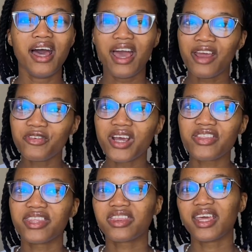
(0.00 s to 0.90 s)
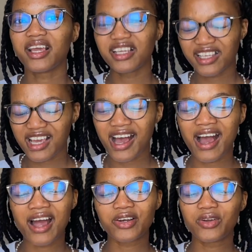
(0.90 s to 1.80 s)
Every other thing,
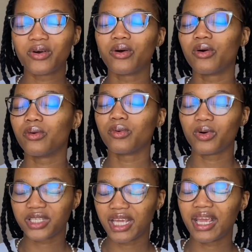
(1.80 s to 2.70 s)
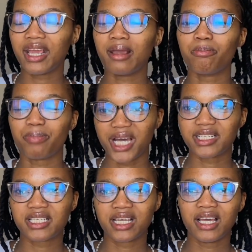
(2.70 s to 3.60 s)
yeah, no, okay, but